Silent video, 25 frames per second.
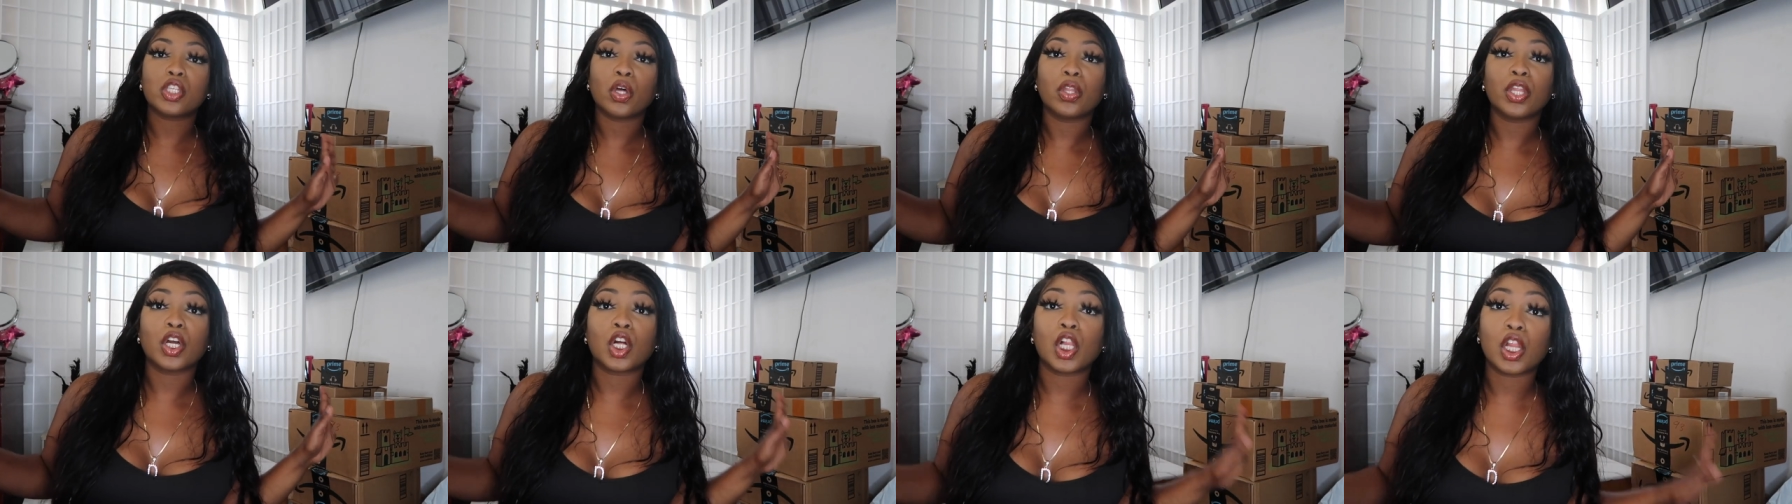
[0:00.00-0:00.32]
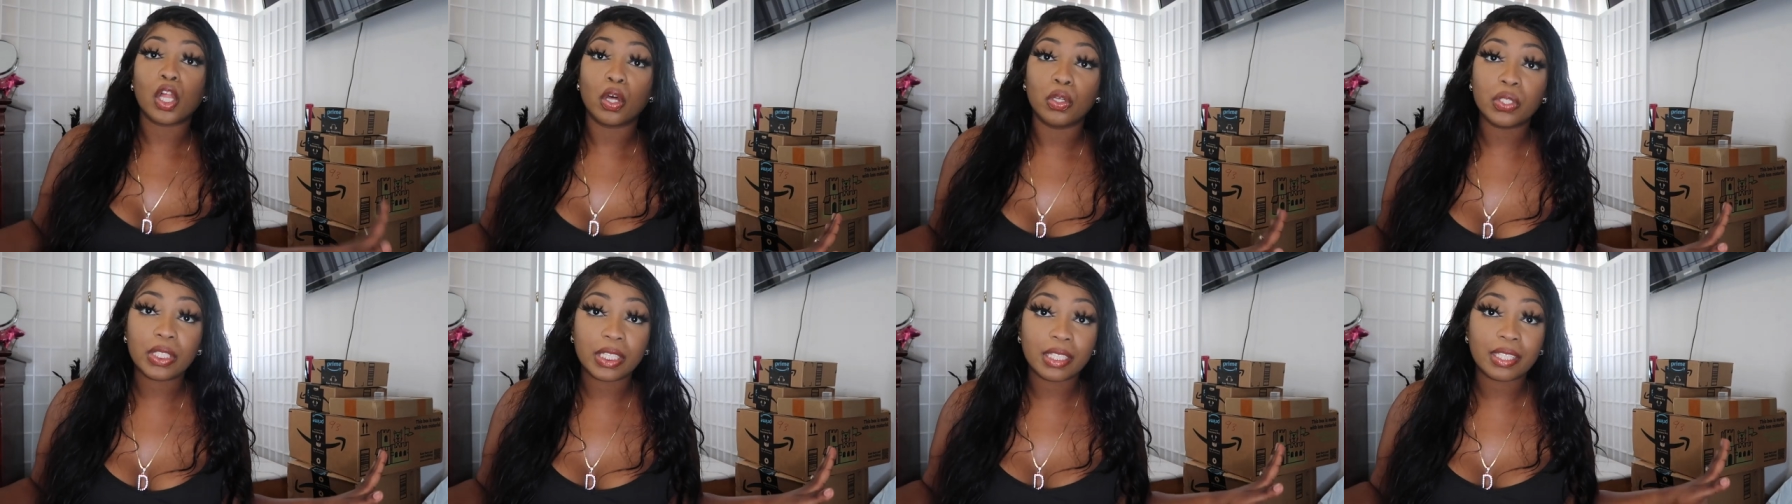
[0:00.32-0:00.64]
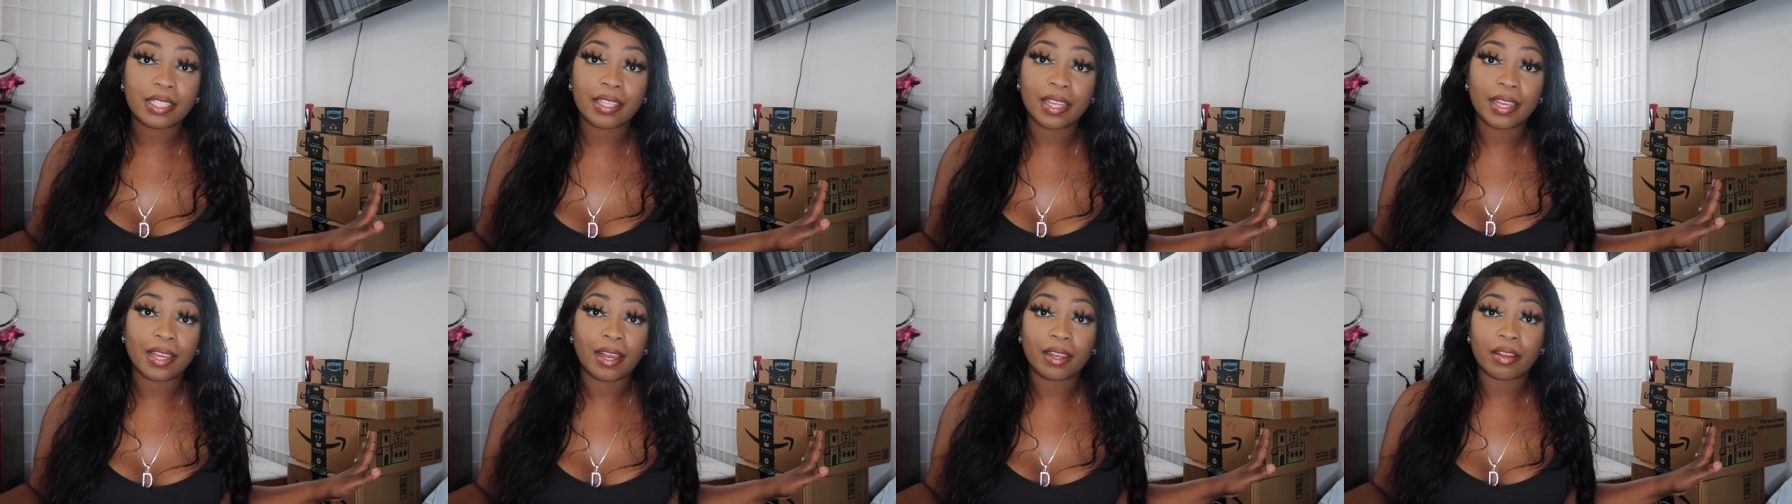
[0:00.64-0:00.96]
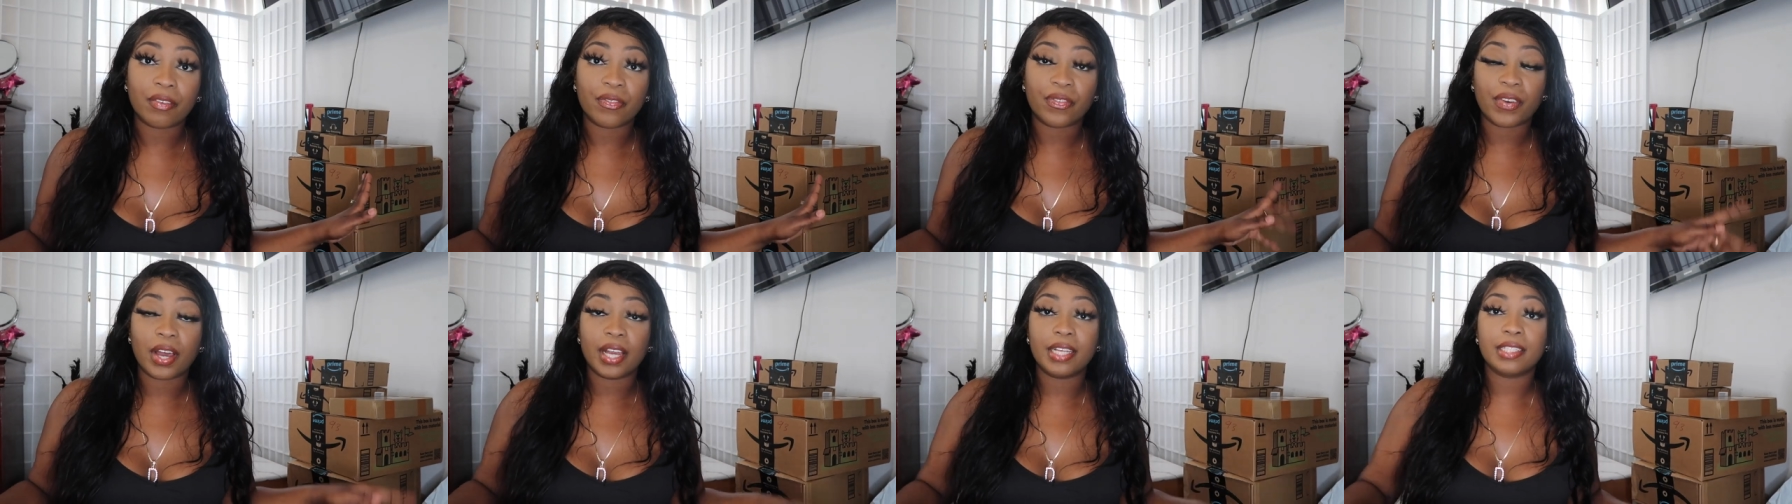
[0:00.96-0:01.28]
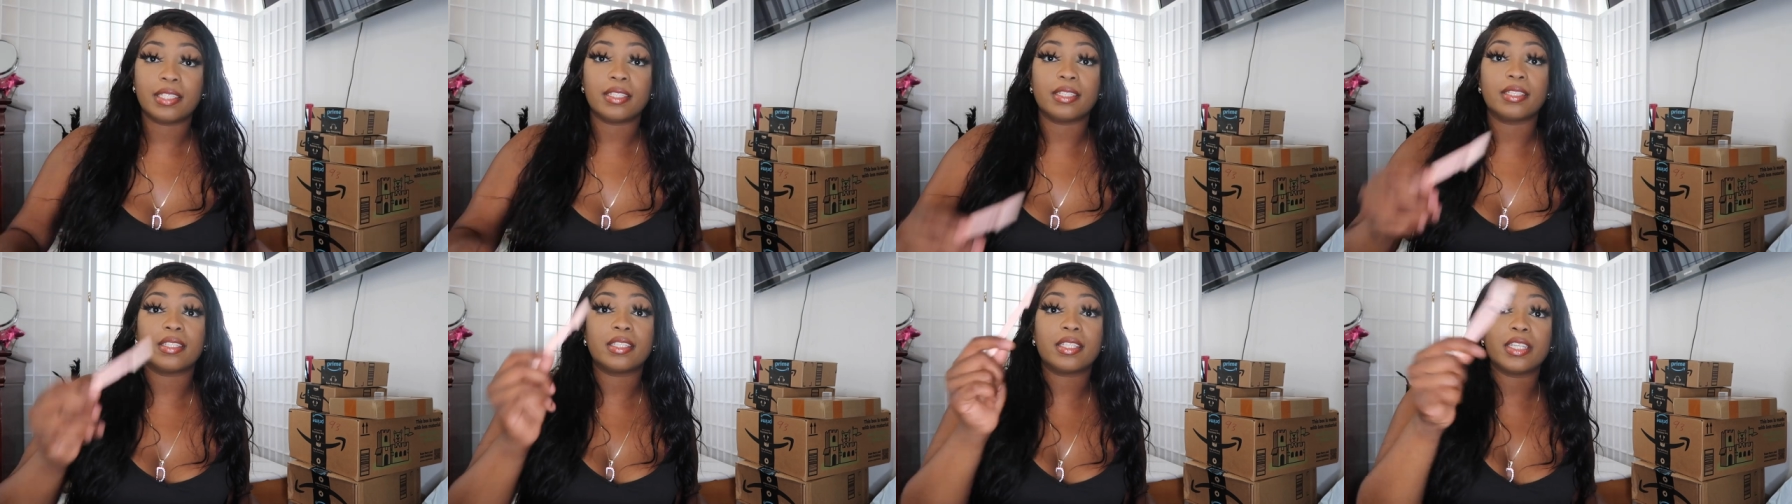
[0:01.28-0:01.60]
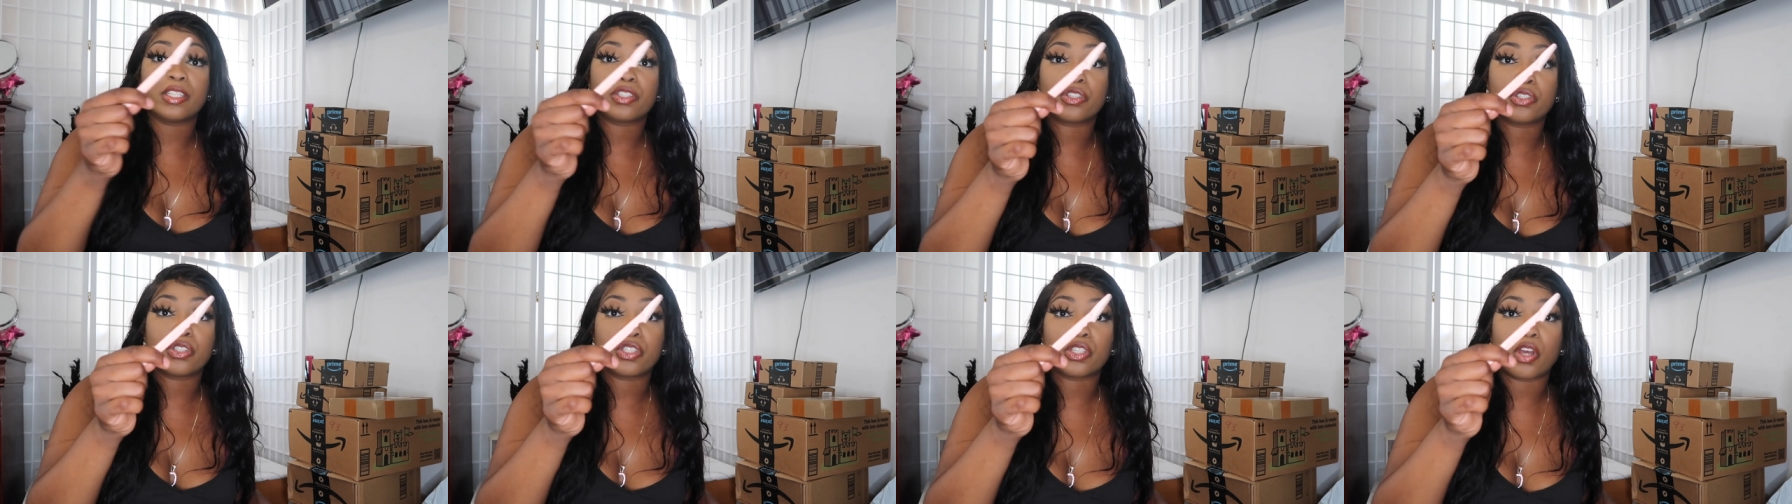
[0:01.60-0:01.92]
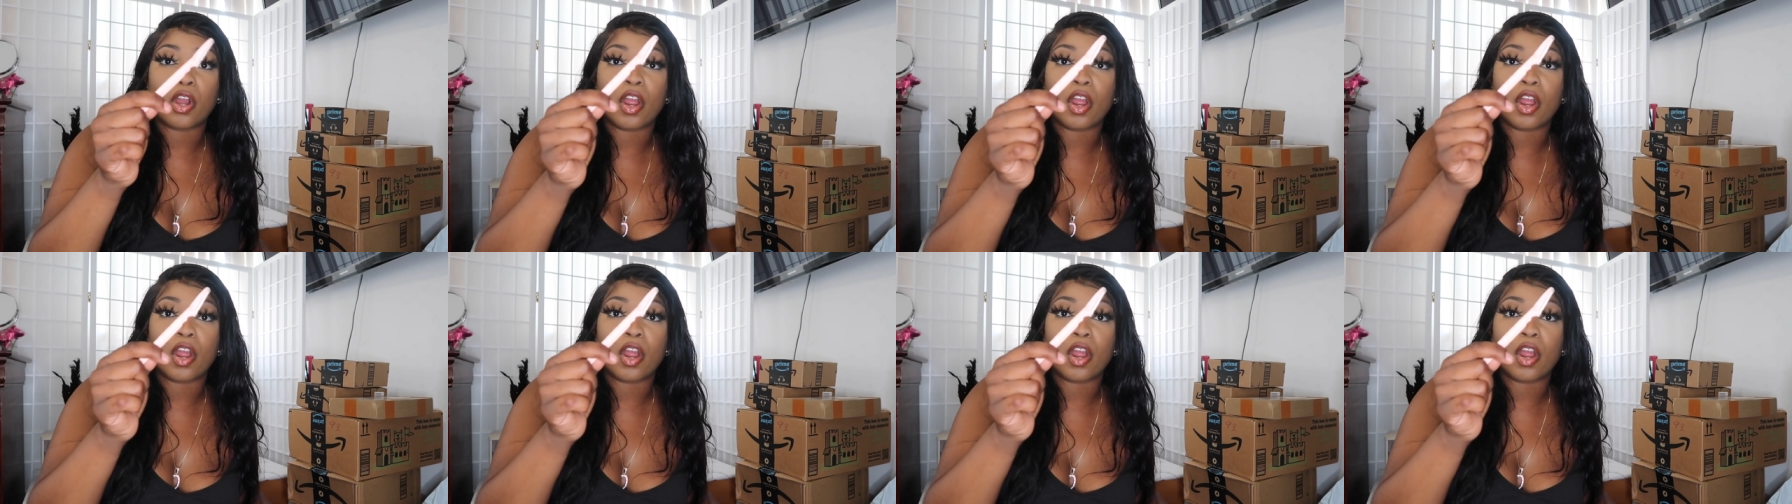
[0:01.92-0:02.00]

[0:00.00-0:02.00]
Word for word: so the closest thing i could find to scissors